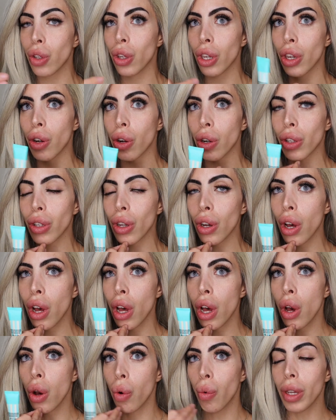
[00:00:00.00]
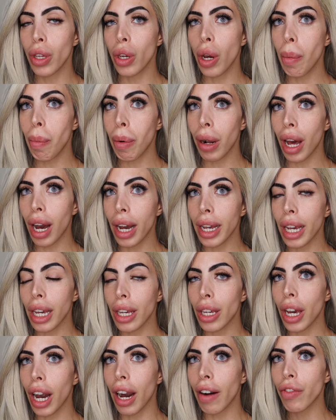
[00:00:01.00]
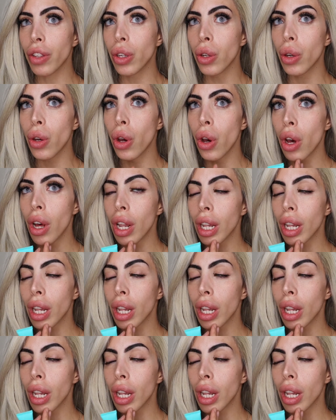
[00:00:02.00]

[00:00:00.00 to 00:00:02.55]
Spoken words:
So you also, when you apply it, you have to